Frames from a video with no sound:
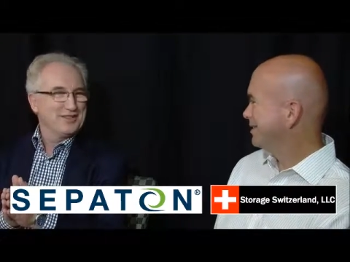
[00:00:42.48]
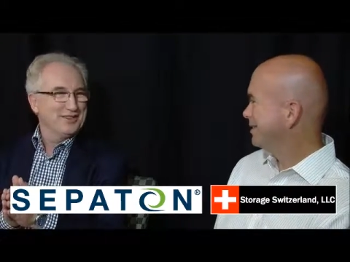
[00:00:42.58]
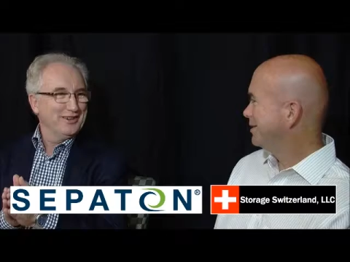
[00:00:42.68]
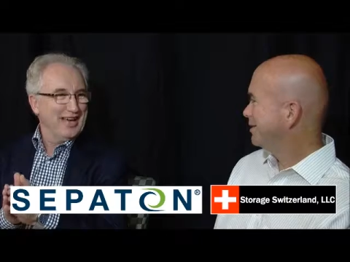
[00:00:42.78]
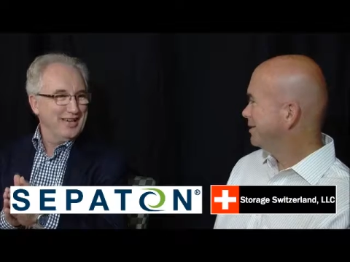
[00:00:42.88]

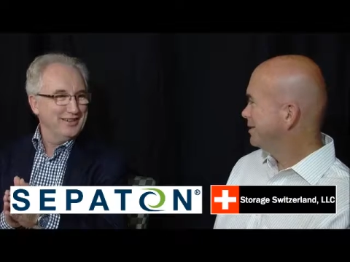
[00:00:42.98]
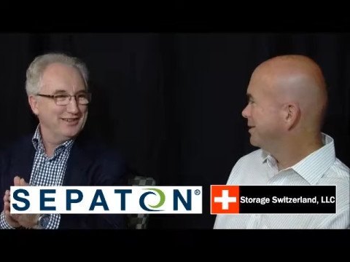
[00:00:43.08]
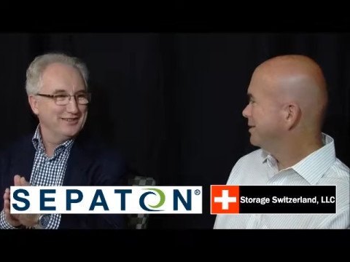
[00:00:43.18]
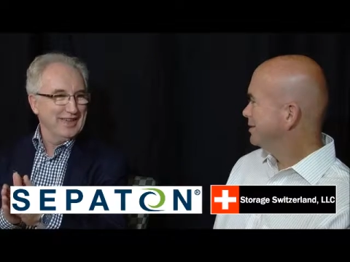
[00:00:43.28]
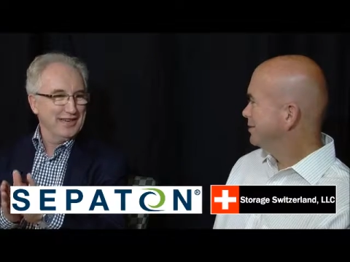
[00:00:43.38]
Speaker 1: so how do
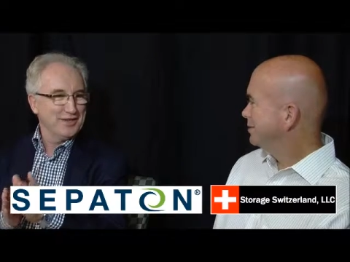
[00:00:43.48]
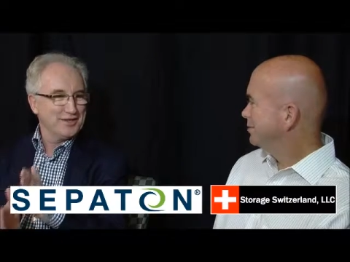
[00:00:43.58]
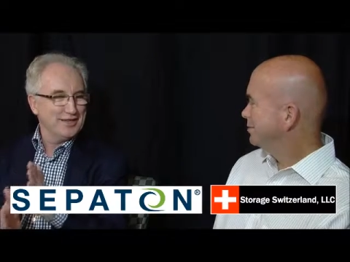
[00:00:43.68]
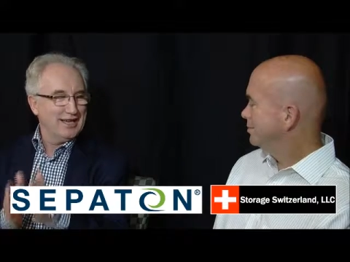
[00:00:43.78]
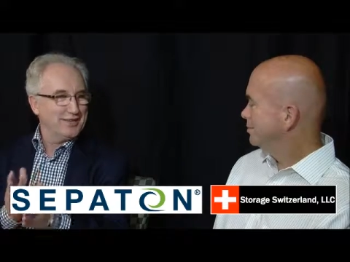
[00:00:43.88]
you how do you
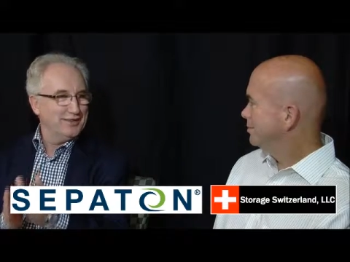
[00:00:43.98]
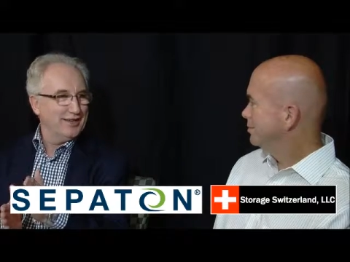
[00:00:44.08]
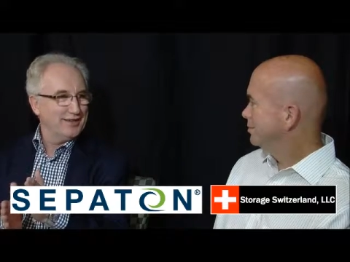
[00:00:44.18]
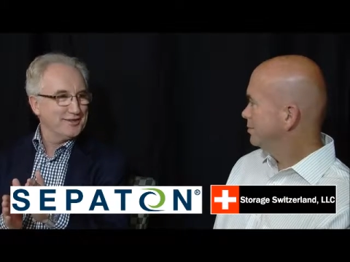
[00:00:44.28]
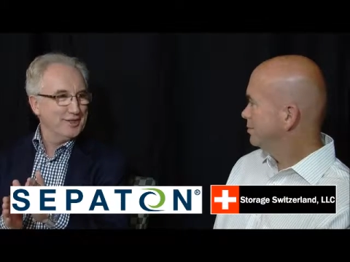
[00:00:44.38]
slice and
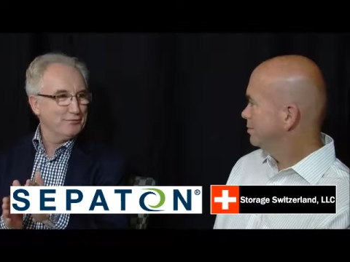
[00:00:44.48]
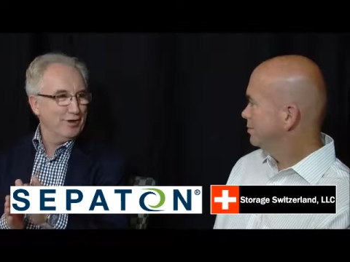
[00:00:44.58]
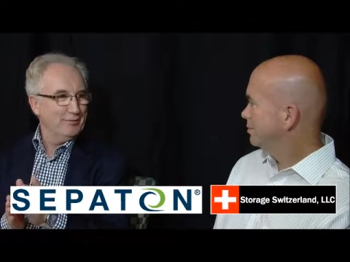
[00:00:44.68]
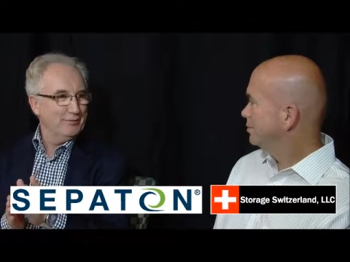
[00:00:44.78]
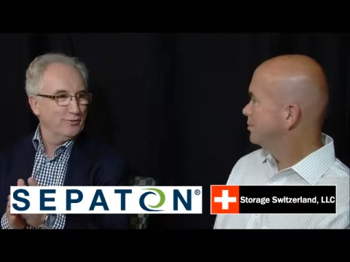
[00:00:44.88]
dice that
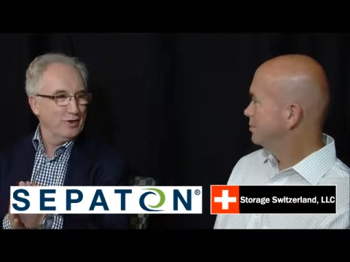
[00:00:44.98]
problem